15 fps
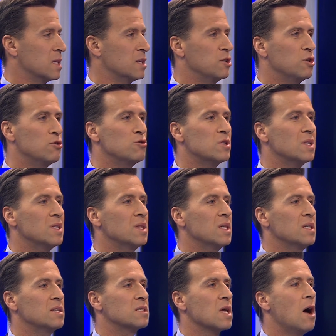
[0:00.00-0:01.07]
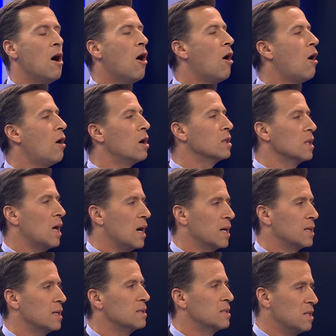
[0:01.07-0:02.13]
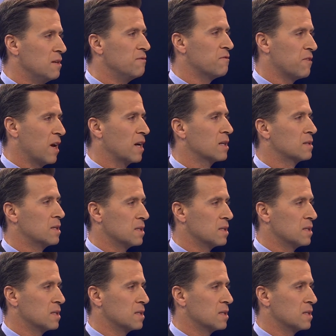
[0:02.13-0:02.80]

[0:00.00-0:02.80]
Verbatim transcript: it using these online deepfake mm -hmm.